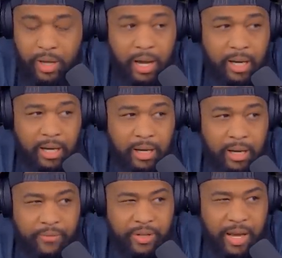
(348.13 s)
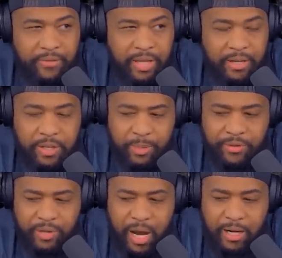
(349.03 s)
I love it, David. Thank you so
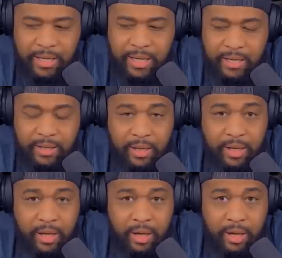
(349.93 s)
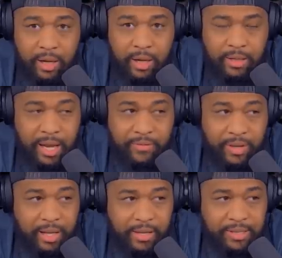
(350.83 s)
much for calling in.
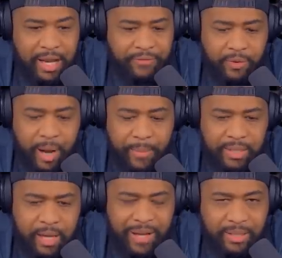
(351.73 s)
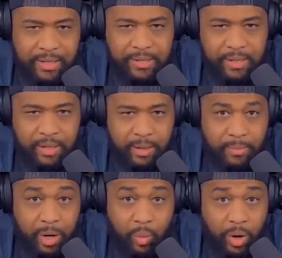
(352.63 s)
David, insightful. I mean, think about this.
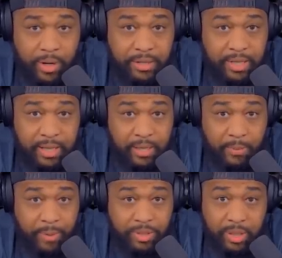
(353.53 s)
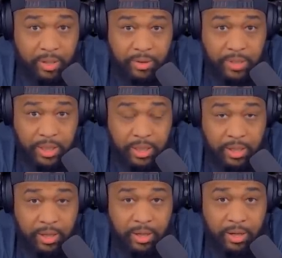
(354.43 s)
Marijuana is illegal. People still use it.
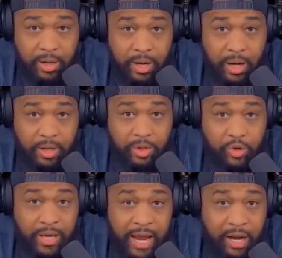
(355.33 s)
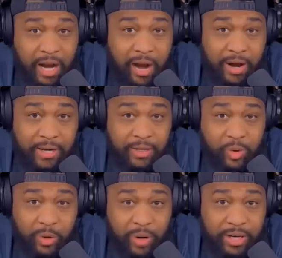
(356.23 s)
Drinking alcohol under
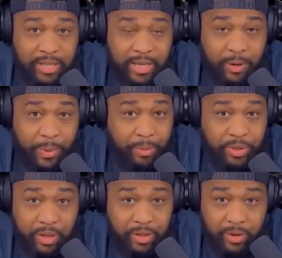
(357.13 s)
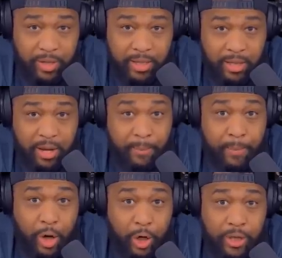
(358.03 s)
21 is illegal. People still do it.
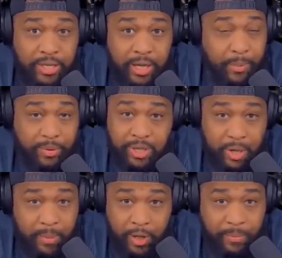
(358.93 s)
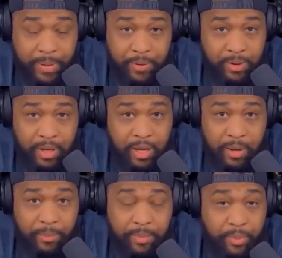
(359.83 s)
Murder is illegal. People still murder people.
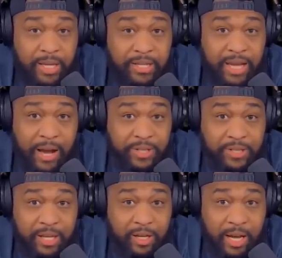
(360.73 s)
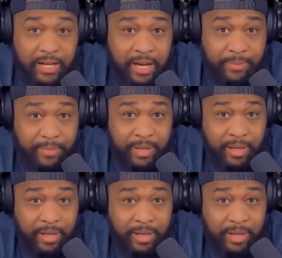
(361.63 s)
Police officers still cutting up.